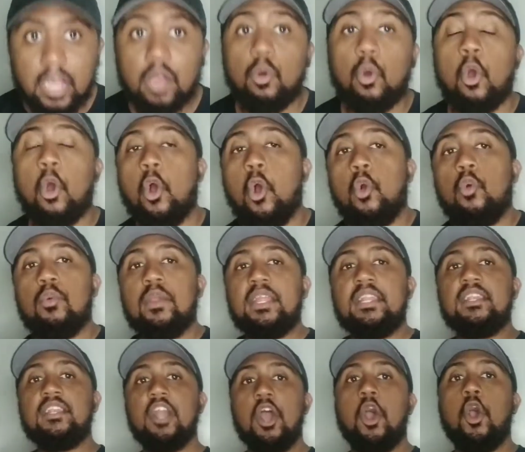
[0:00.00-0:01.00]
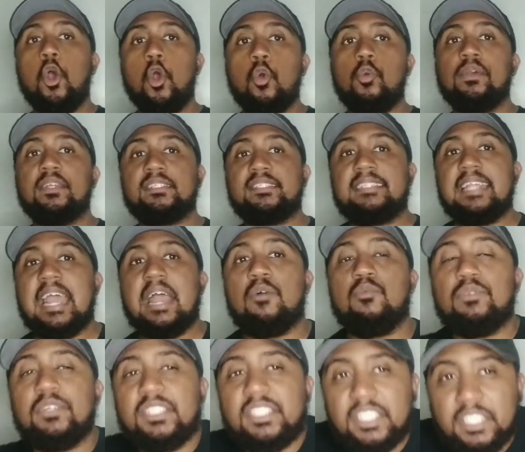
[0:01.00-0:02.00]
All we know is that
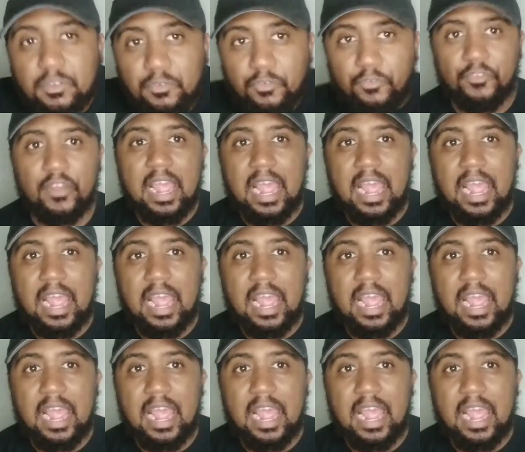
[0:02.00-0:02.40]
when she